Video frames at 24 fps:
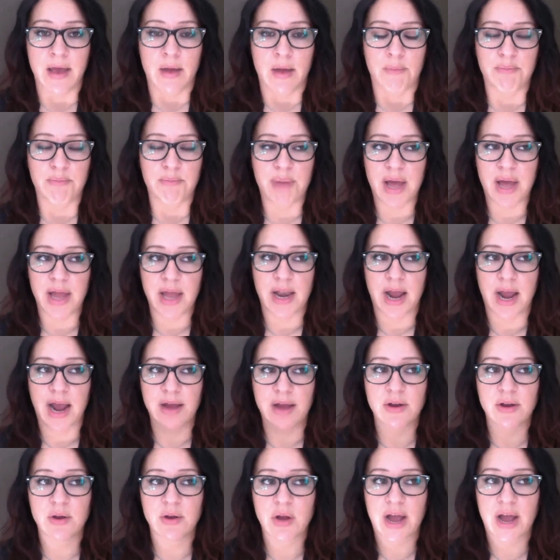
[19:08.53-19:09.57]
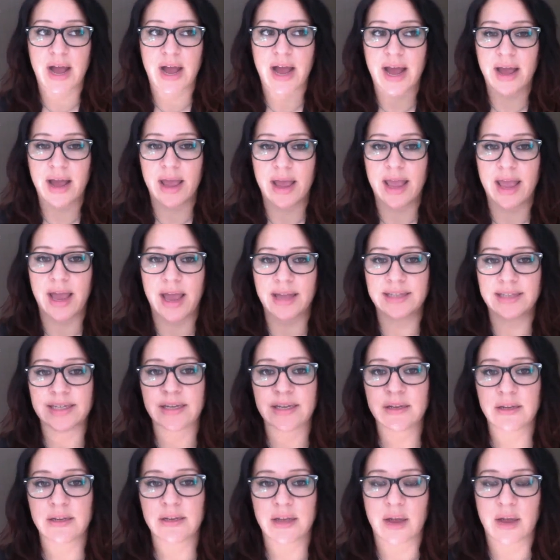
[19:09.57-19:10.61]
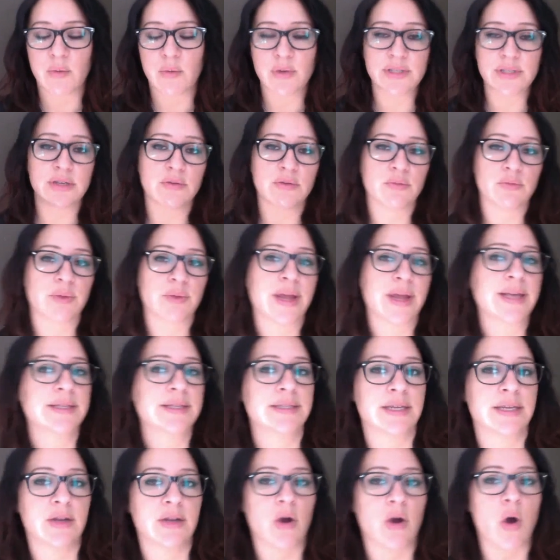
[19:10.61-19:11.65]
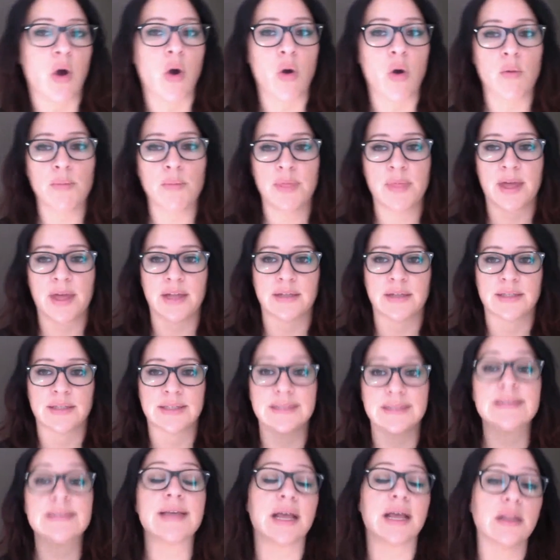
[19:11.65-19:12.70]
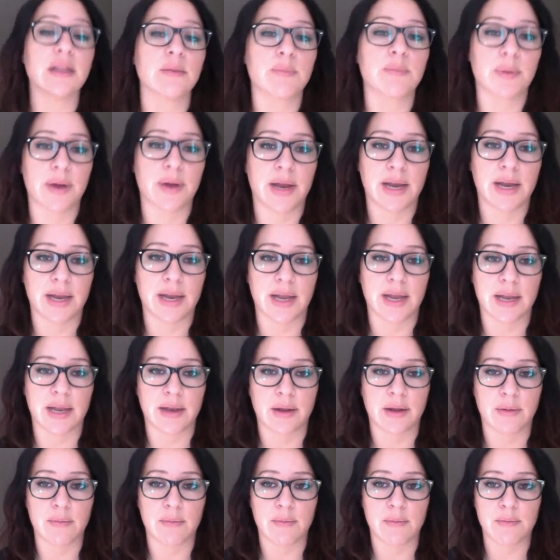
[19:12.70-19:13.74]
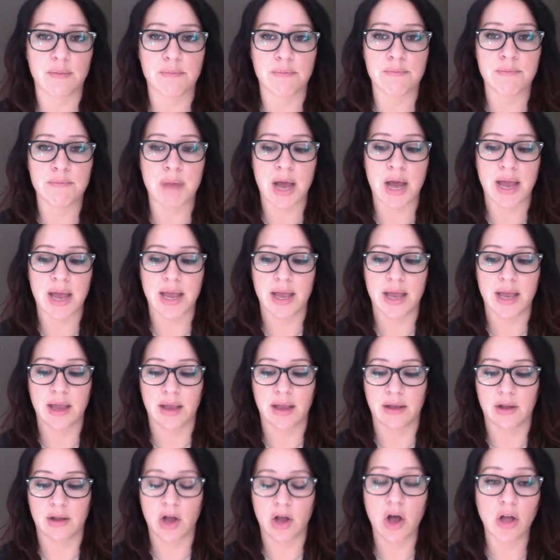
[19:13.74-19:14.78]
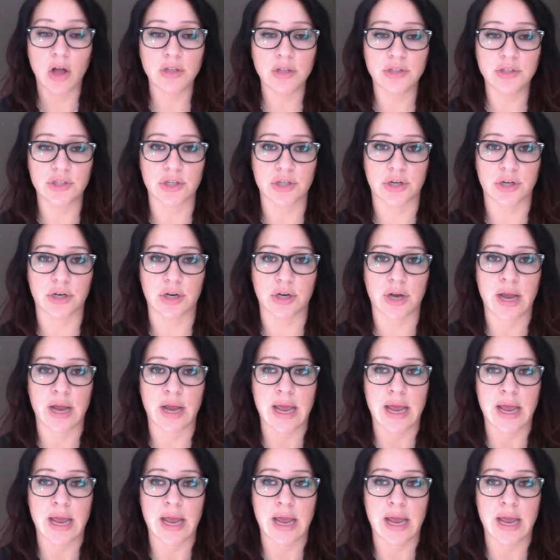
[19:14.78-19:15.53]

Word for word: but I I didn't I wasn't raised in a home that celebrated my culture,